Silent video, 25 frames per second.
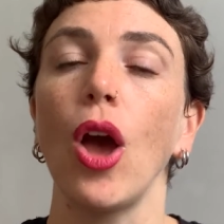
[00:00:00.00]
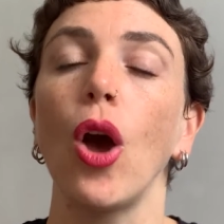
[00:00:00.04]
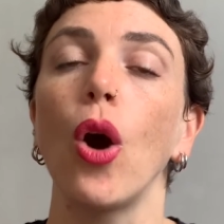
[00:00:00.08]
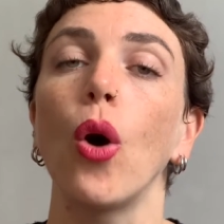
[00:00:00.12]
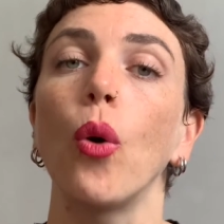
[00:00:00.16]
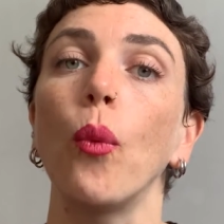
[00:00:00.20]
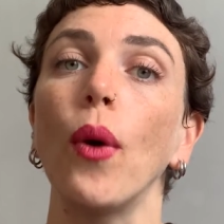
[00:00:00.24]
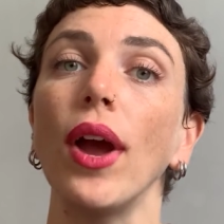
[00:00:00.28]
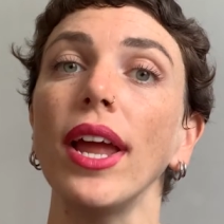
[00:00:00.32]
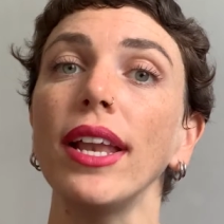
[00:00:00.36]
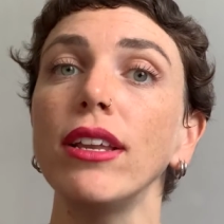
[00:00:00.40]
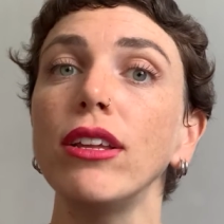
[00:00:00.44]

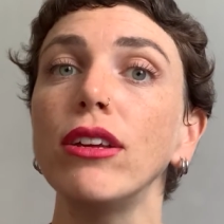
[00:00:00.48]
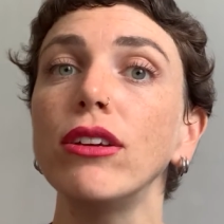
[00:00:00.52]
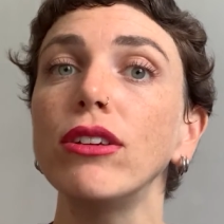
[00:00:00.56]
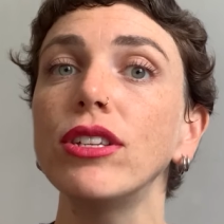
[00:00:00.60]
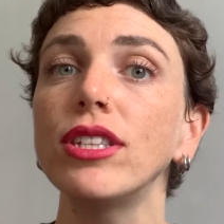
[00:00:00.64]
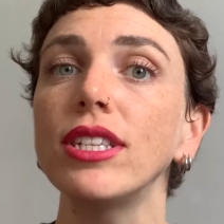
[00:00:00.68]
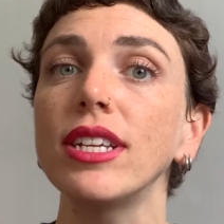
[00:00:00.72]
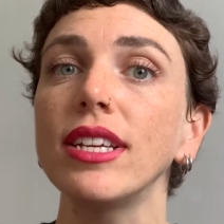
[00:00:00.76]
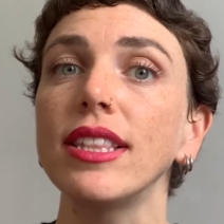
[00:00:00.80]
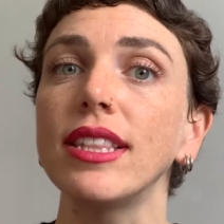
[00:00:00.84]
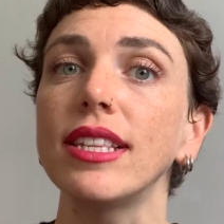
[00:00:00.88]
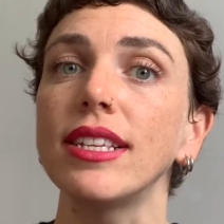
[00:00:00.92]
When
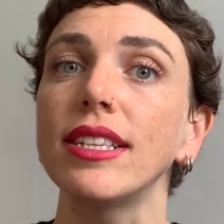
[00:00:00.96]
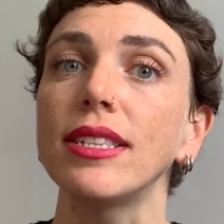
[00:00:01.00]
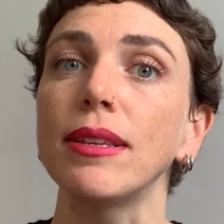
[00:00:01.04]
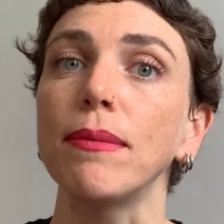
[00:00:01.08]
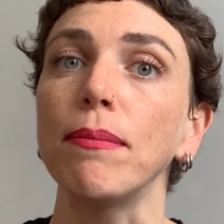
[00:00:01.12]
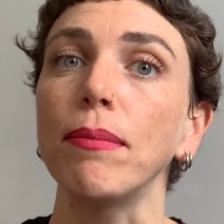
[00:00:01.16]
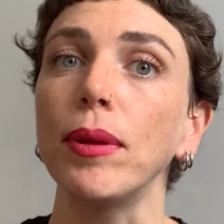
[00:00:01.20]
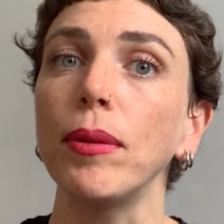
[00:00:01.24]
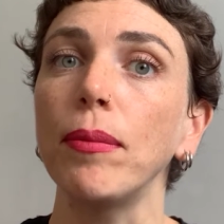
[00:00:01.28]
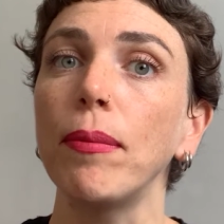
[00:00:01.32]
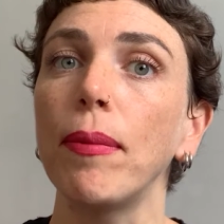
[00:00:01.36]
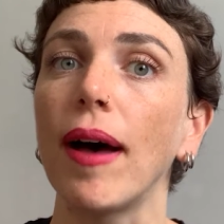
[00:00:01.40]
using the
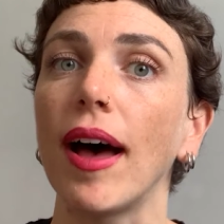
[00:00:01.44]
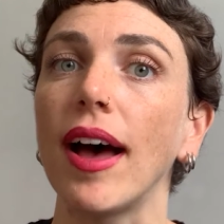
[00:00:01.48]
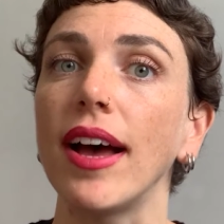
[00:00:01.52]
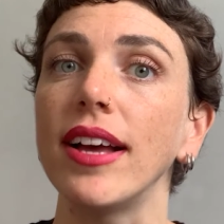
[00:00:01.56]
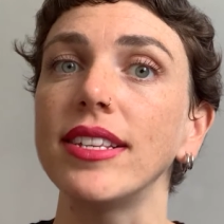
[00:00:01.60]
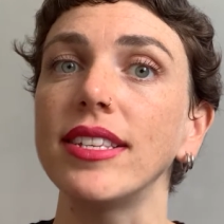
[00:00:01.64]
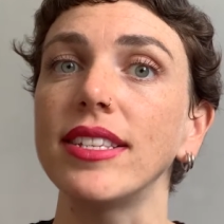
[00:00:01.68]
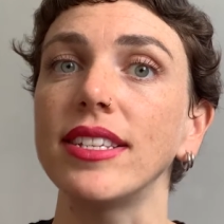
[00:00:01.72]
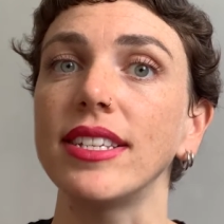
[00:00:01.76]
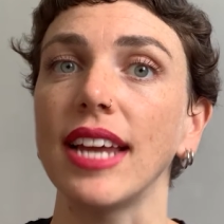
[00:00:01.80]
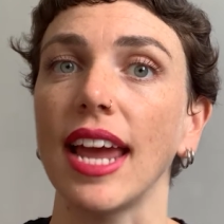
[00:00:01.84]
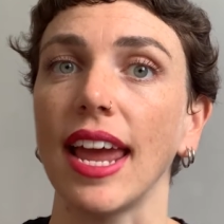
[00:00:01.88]
simple
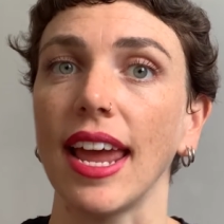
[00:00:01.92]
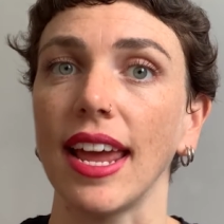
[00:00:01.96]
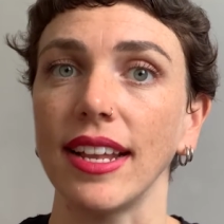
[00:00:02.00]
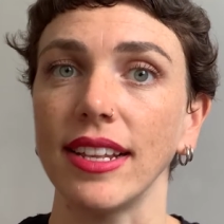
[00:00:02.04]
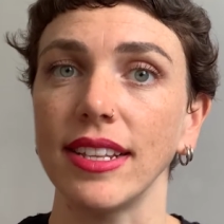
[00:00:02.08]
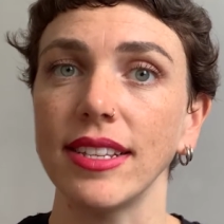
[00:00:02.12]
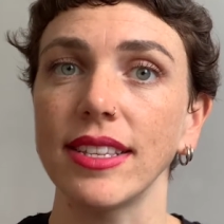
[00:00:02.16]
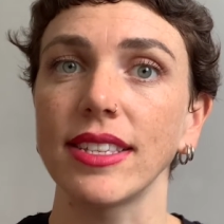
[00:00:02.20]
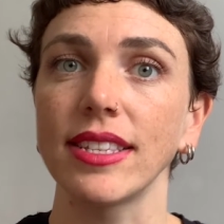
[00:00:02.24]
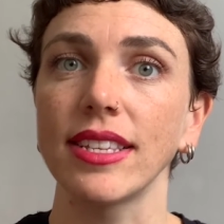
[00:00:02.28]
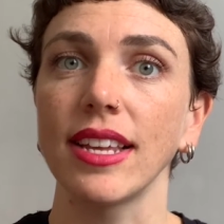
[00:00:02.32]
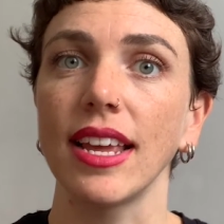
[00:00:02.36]
past
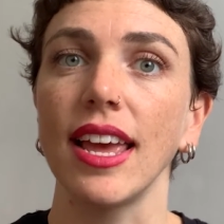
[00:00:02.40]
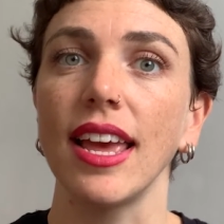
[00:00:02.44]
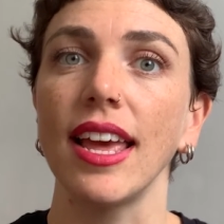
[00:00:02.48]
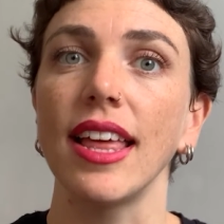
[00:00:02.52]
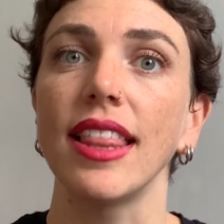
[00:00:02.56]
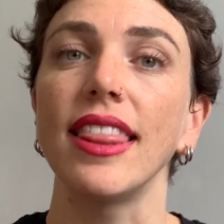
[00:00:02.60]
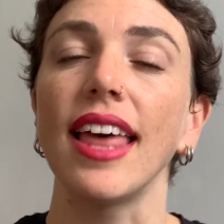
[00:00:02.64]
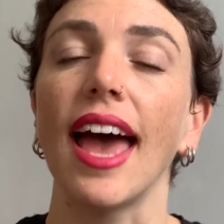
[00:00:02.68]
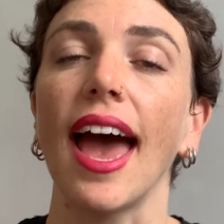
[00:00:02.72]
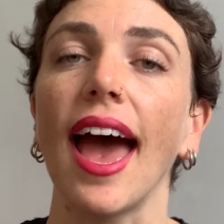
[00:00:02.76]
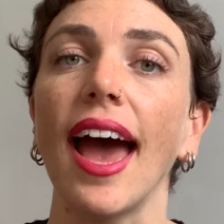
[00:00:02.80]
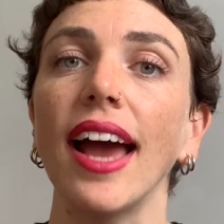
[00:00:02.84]
tense,
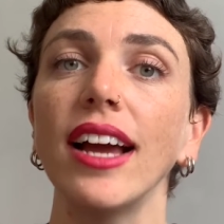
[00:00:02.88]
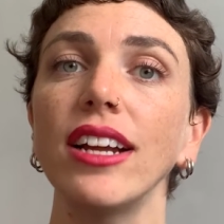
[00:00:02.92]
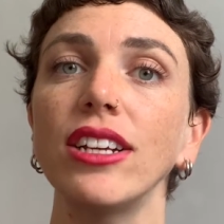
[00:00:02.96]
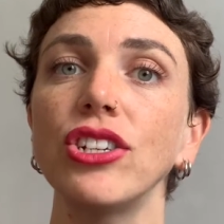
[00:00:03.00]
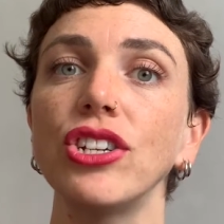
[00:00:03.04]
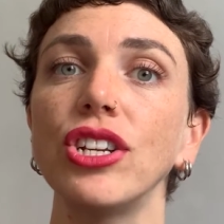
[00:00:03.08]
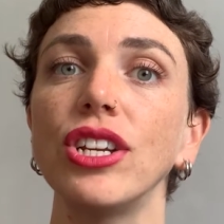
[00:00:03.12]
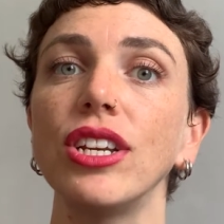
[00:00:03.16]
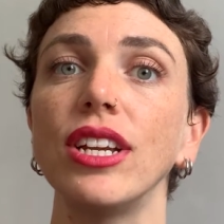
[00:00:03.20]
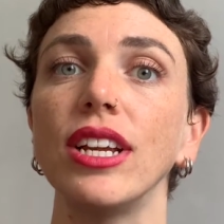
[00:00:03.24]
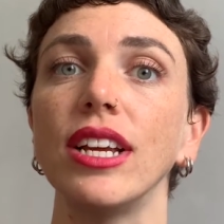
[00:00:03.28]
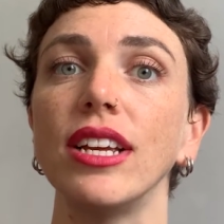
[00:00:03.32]
the
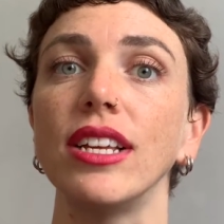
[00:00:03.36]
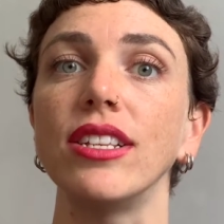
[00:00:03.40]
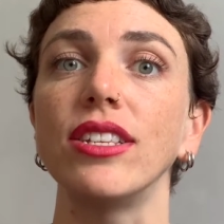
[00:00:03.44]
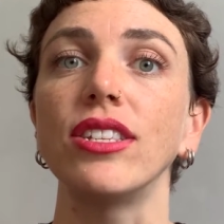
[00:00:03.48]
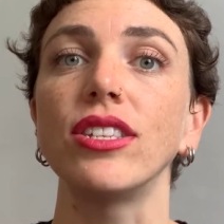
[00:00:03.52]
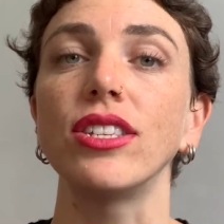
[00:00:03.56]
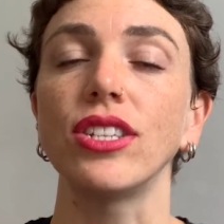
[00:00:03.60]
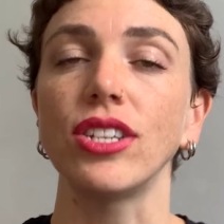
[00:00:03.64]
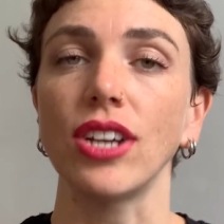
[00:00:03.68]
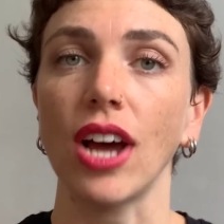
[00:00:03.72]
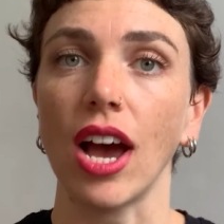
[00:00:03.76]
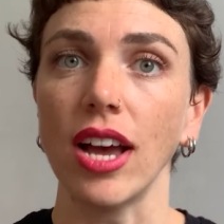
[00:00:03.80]
action is
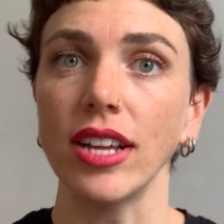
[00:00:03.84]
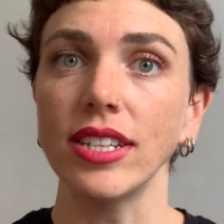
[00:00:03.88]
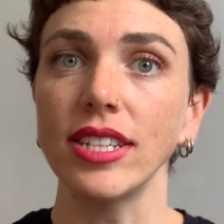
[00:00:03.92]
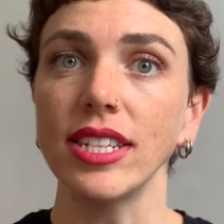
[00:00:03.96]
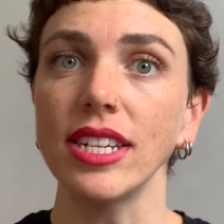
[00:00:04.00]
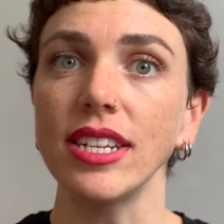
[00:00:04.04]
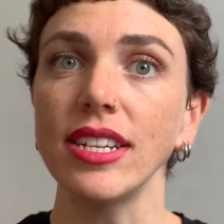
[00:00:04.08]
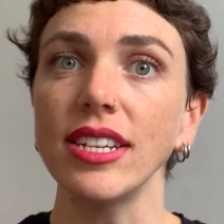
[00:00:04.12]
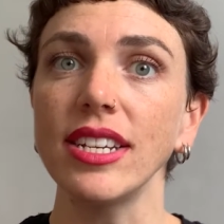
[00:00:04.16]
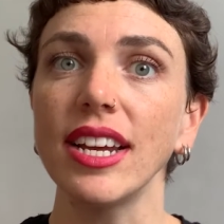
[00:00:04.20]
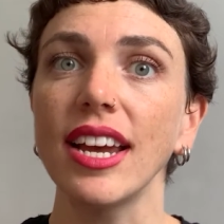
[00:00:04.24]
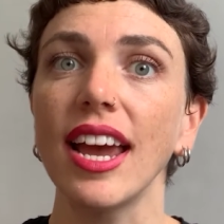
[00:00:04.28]

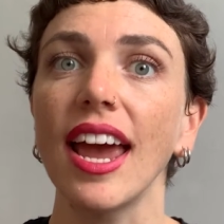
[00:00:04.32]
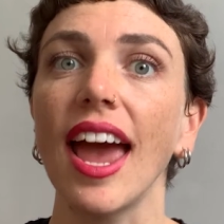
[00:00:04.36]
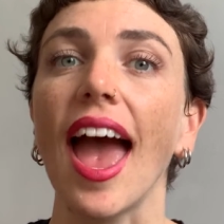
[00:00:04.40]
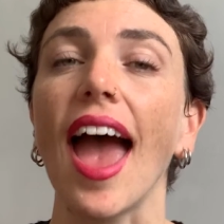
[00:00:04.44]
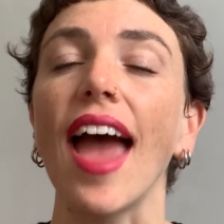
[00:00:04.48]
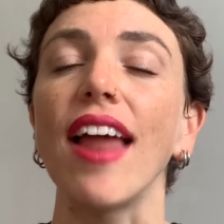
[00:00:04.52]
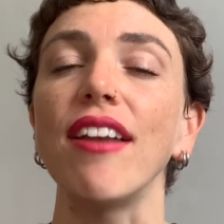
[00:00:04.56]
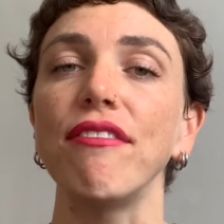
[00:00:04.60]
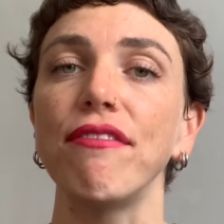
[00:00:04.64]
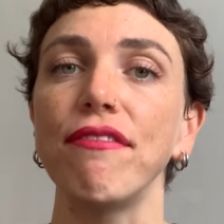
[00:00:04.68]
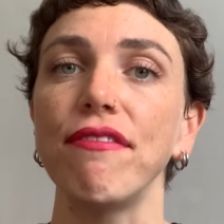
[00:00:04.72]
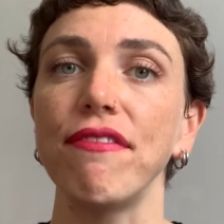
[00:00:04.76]
started
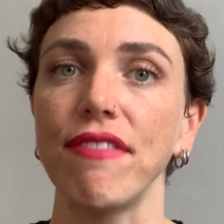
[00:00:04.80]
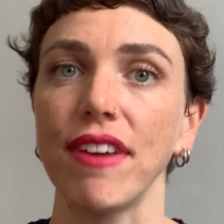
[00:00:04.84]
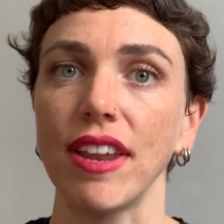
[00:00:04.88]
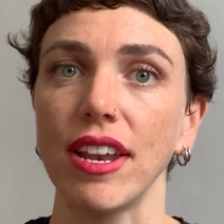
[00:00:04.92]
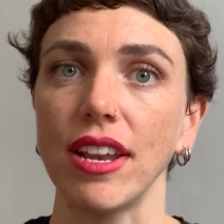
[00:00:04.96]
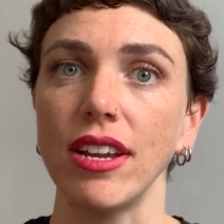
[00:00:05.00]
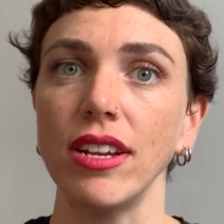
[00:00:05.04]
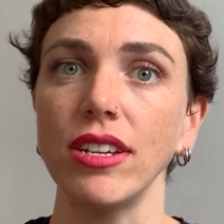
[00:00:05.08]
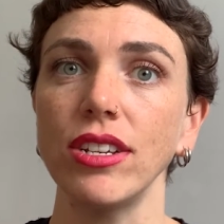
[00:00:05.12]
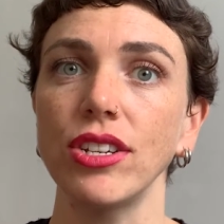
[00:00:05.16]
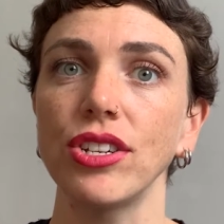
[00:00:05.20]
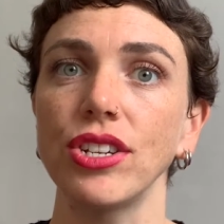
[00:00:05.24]
and
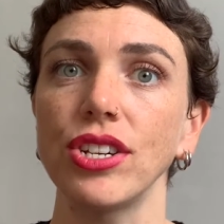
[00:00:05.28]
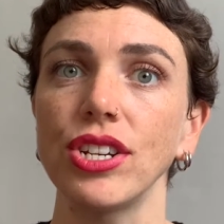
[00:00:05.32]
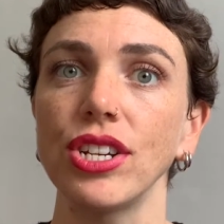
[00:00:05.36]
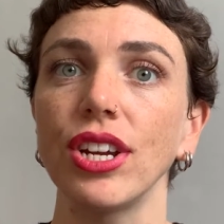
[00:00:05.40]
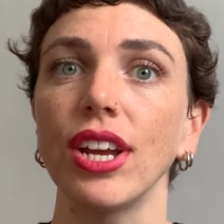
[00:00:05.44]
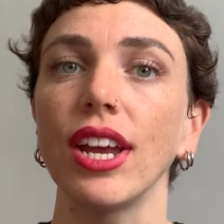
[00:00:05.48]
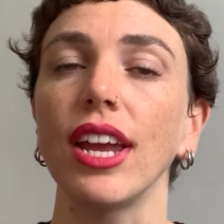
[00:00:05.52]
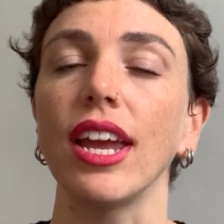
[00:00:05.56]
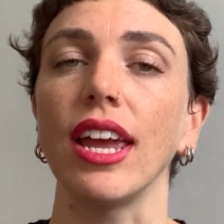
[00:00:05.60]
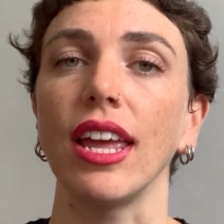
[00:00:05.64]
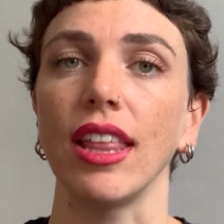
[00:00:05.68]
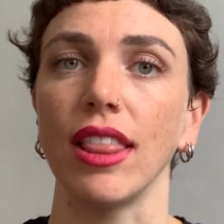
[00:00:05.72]
finished
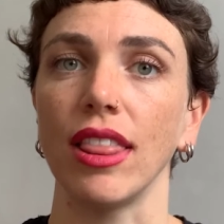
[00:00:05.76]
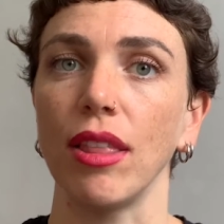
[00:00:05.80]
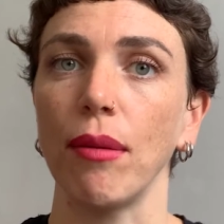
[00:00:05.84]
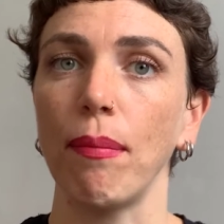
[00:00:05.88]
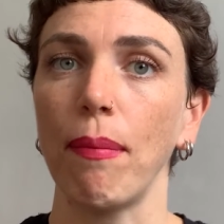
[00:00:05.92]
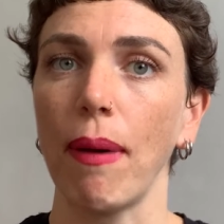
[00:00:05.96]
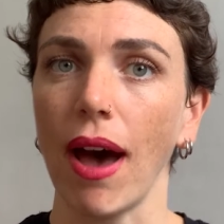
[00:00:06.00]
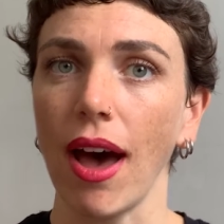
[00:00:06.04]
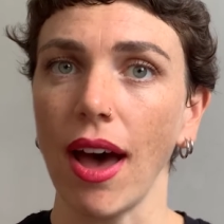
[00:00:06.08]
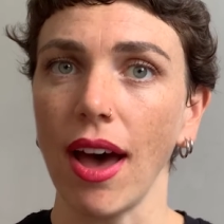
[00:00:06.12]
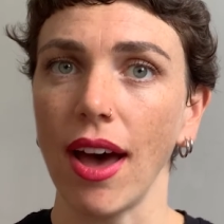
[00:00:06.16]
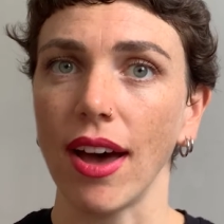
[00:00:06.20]
in the
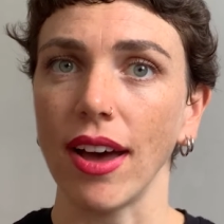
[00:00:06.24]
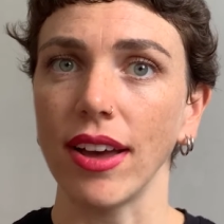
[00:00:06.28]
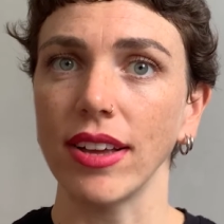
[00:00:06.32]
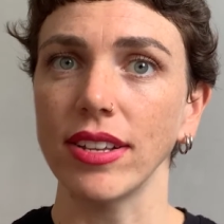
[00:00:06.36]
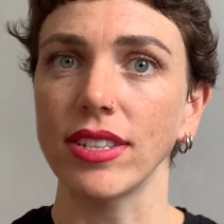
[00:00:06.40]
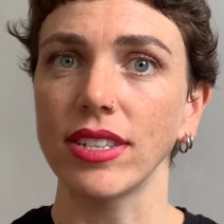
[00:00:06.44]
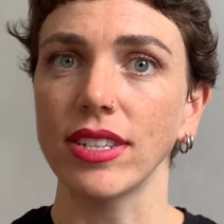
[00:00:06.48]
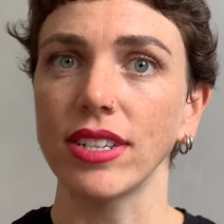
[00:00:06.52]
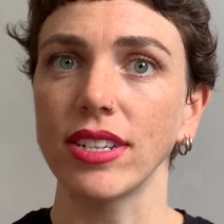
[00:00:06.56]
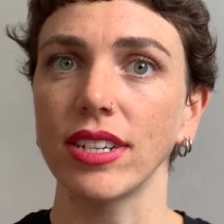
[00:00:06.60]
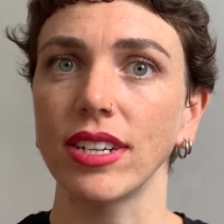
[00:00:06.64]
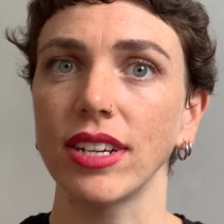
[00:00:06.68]

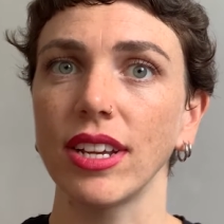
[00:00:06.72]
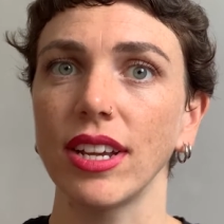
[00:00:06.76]
past.